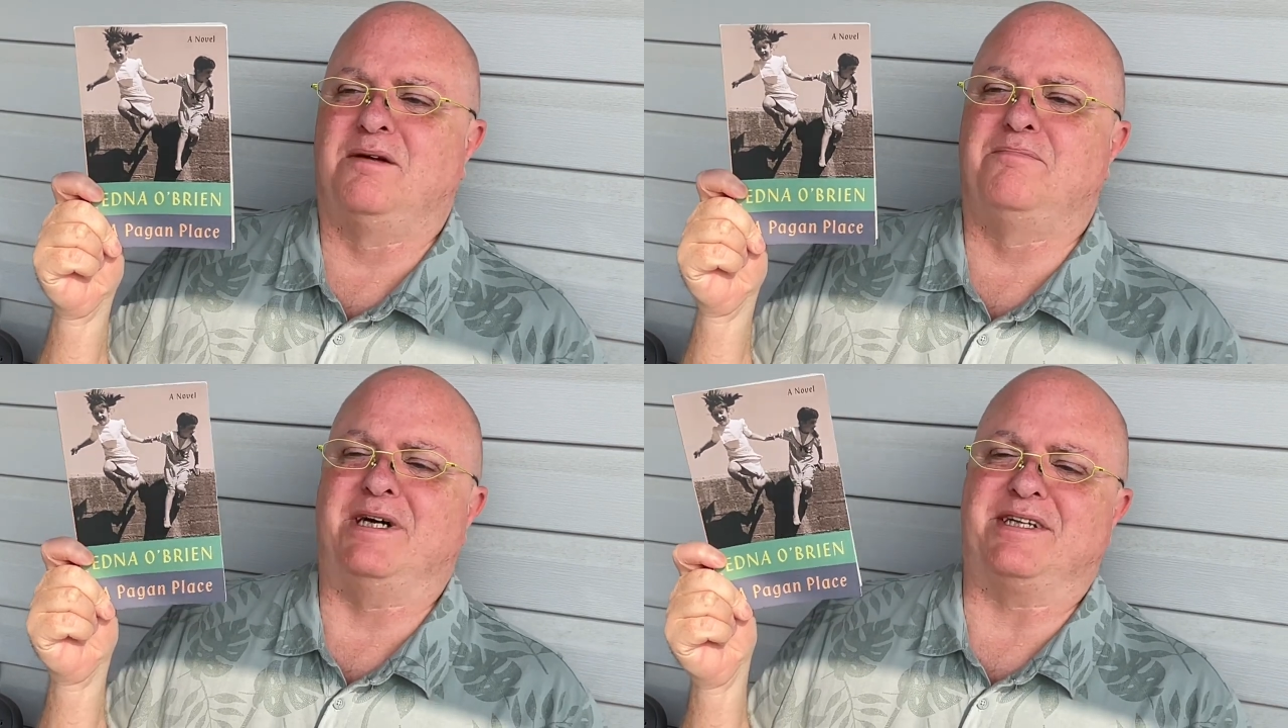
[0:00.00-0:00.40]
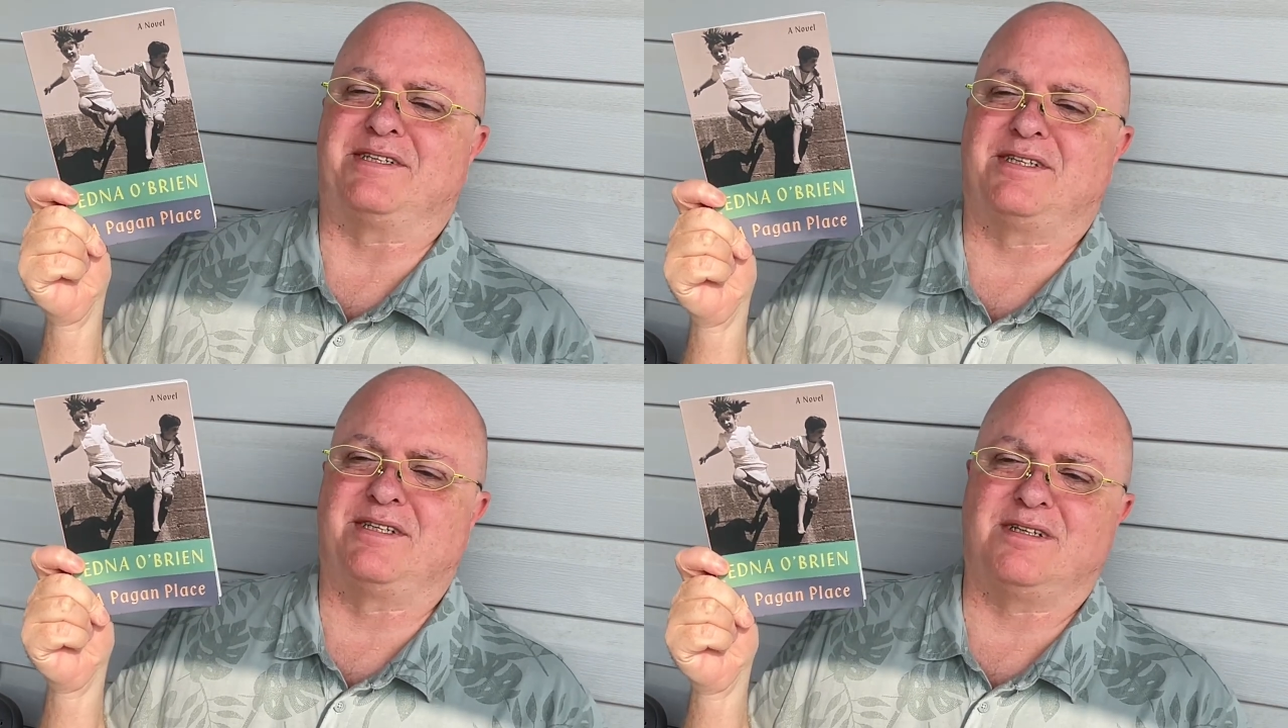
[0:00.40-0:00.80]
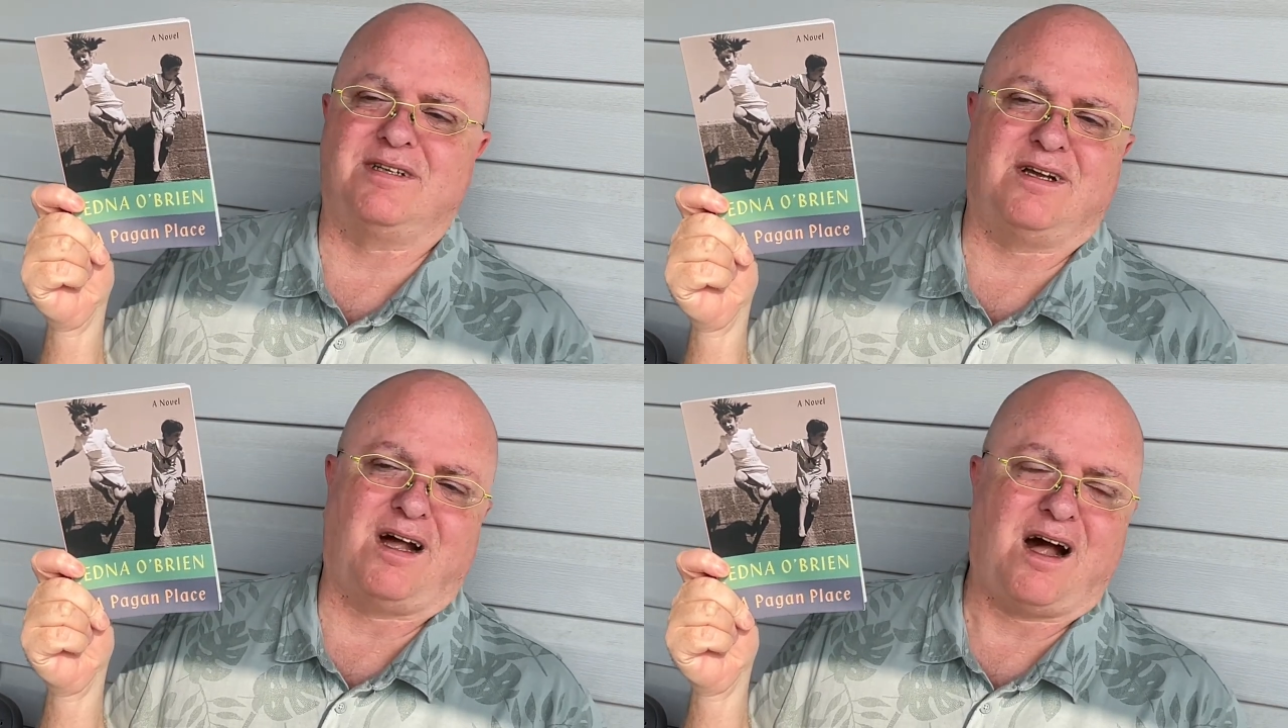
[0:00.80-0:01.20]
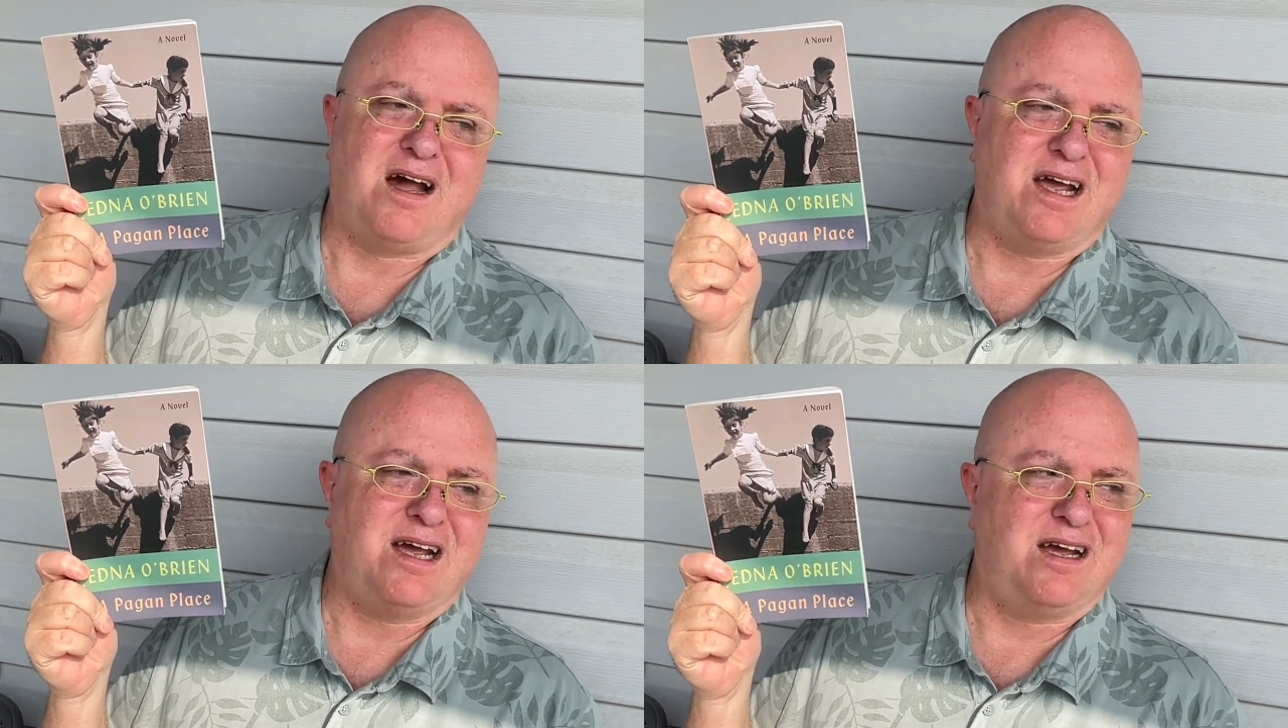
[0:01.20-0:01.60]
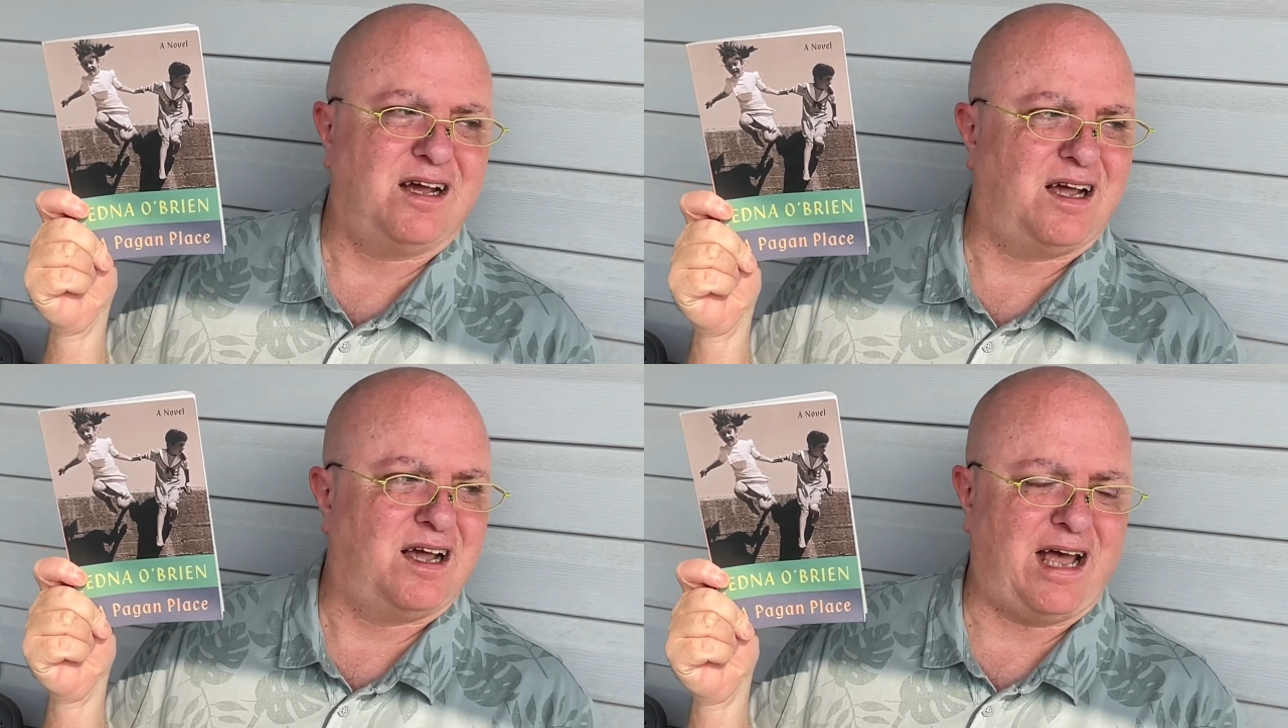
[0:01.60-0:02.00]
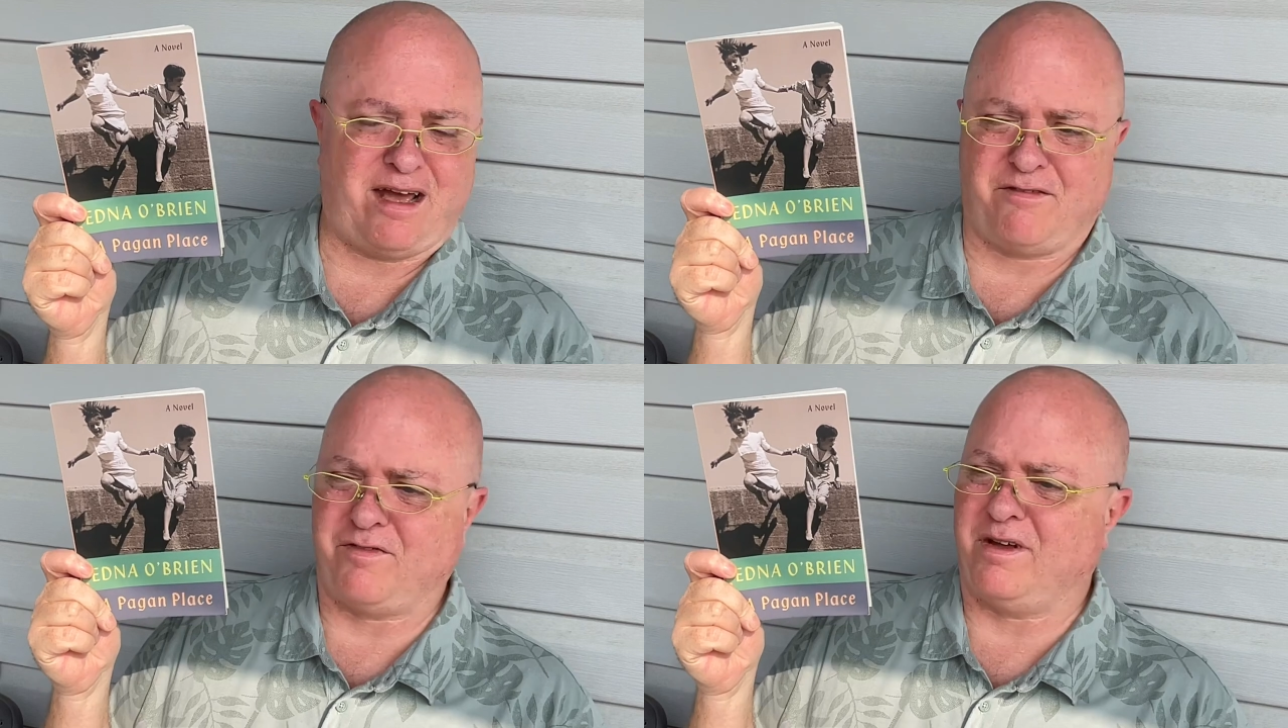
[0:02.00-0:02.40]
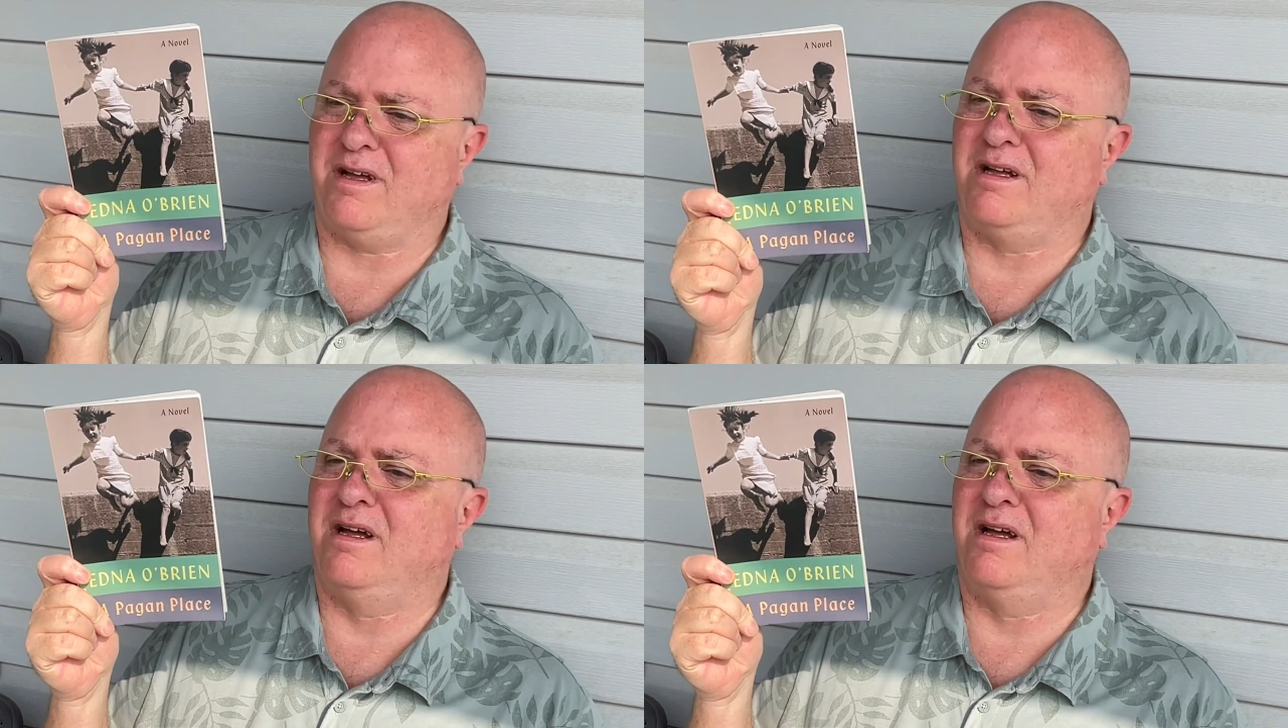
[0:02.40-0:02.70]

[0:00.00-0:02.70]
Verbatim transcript: but I have